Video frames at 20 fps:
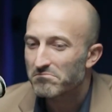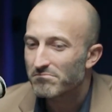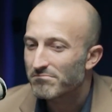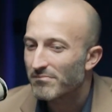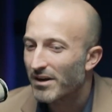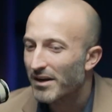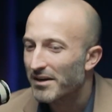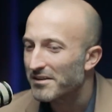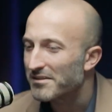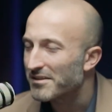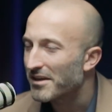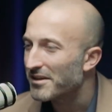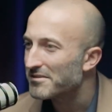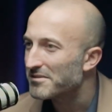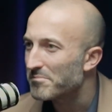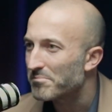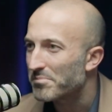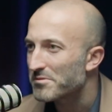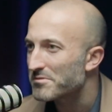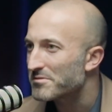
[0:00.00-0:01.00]
90%,
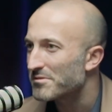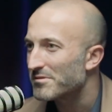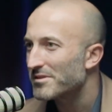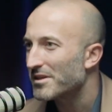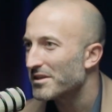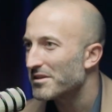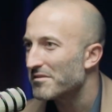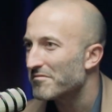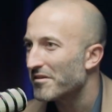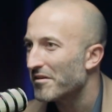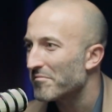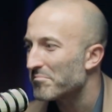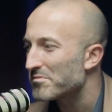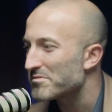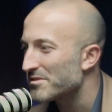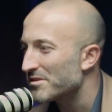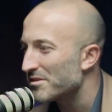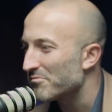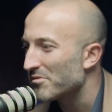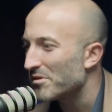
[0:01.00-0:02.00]

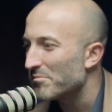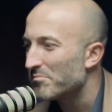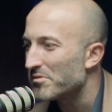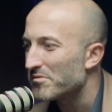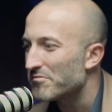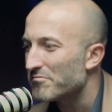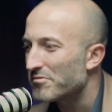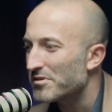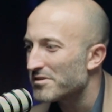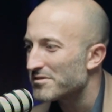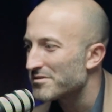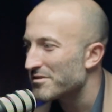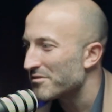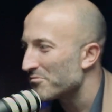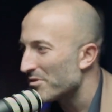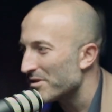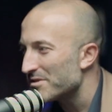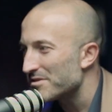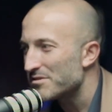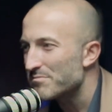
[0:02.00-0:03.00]
95%, he will be afraid. He say,
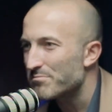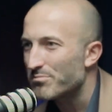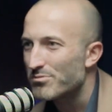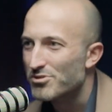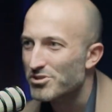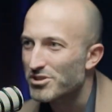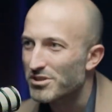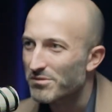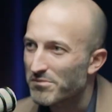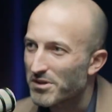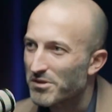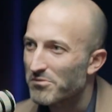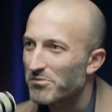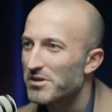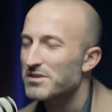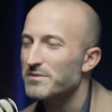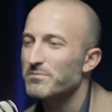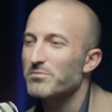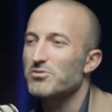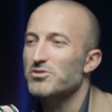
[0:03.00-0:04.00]
why is he pushing me? Why
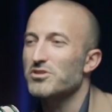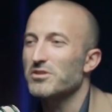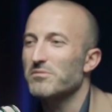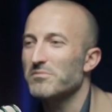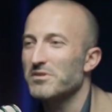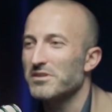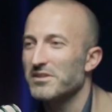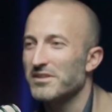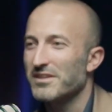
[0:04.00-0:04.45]
is he pushing me?